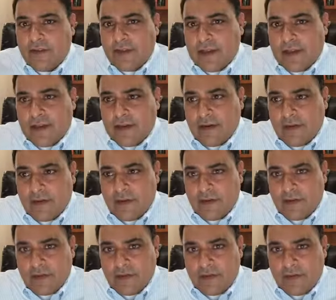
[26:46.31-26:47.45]
that are
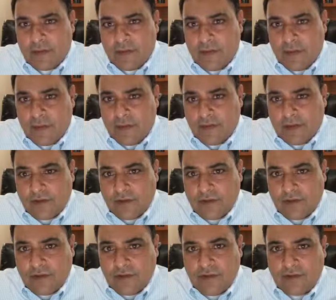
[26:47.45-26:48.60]
these immune cells
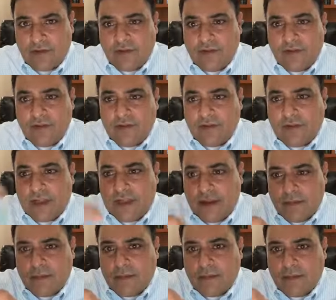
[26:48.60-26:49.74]
that just take
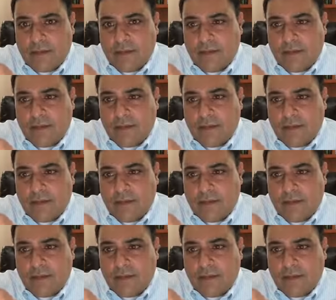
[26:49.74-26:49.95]
up the